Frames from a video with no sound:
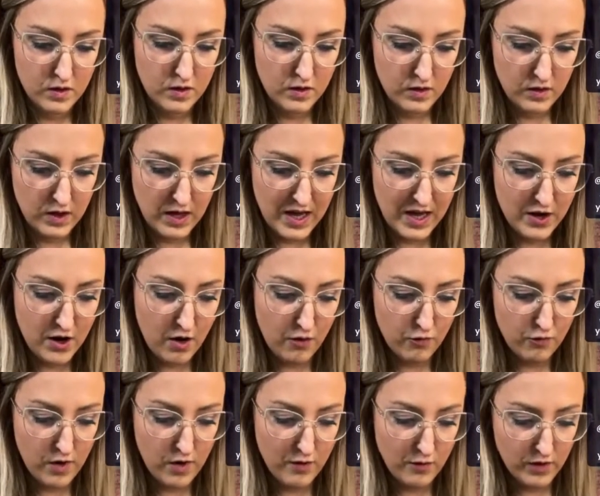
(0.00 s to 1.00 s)
And
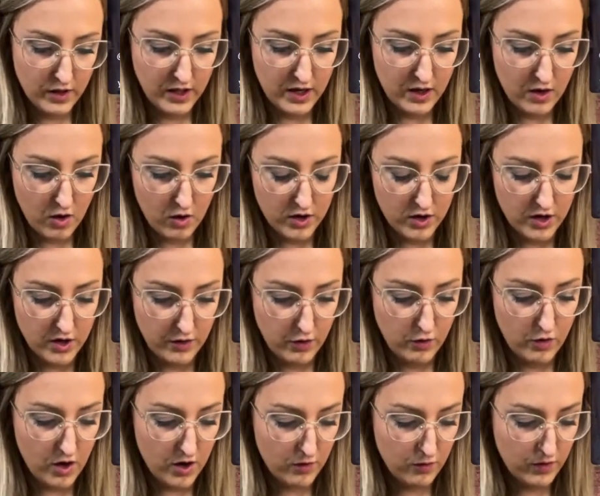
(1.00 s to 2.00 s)
I really ought to, you
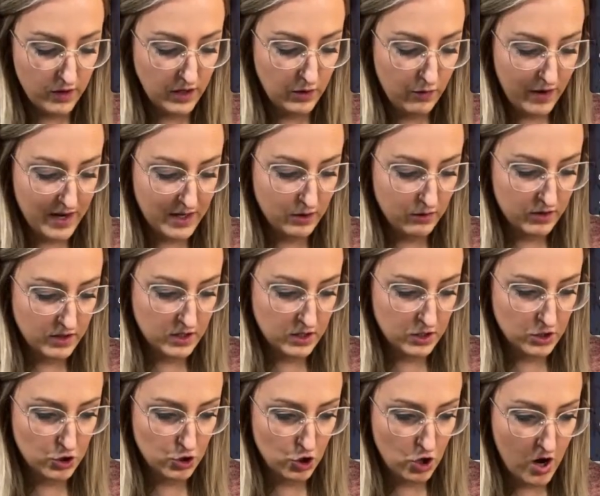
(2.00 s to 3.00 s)
gotta really wait till this is
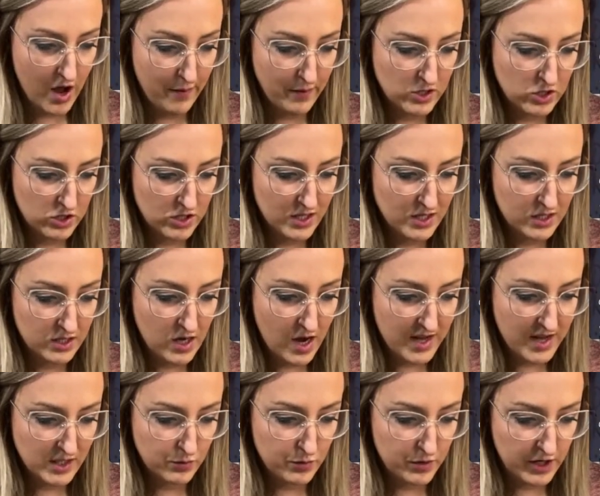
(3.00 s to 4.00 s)
dry. But this
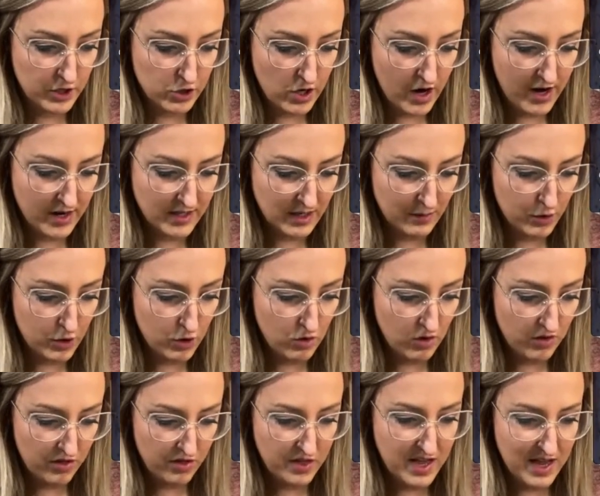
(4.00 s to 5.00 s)
side's pretty dry because I put it on
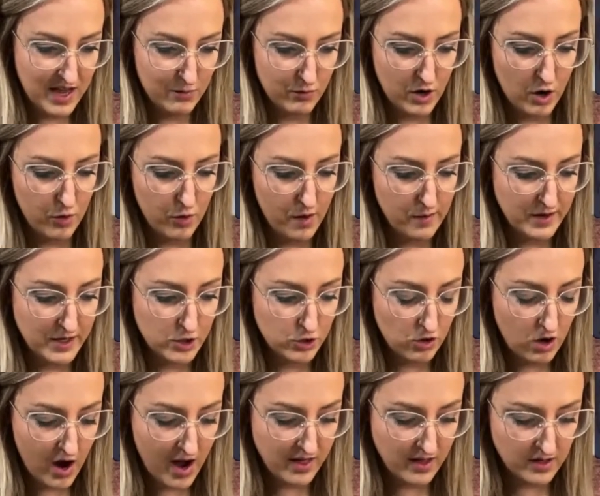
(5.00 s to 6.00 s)
thin, but I'll probably
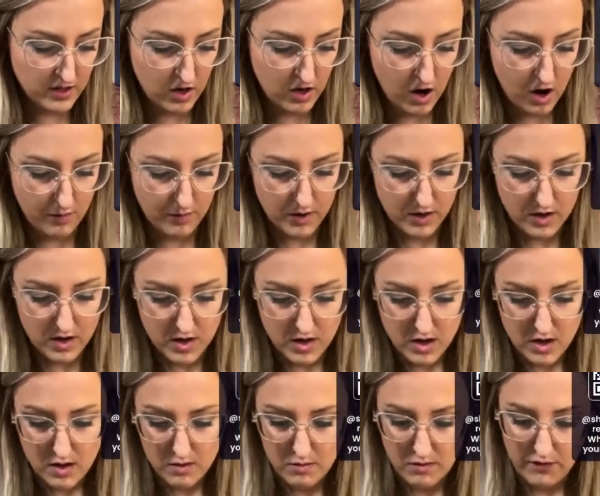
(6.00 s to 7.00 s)
dry the top
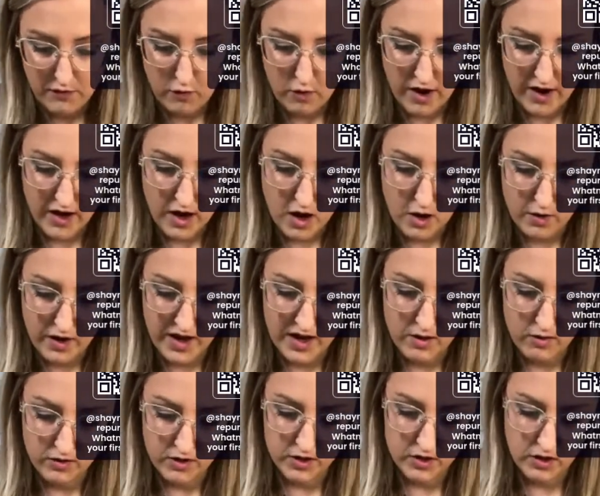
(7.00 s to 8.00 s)
before I go in on
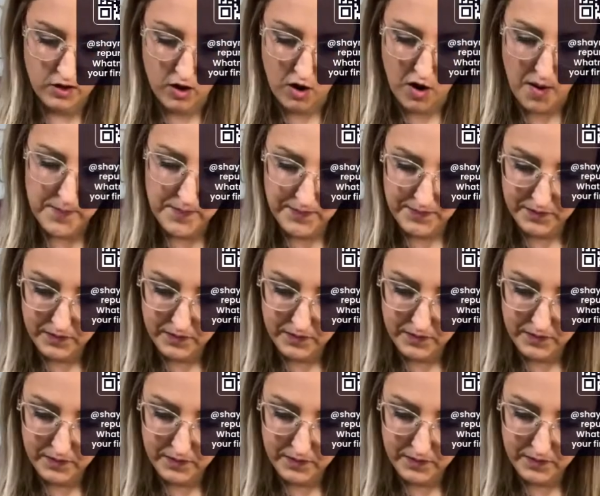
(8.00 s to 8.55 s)
the top.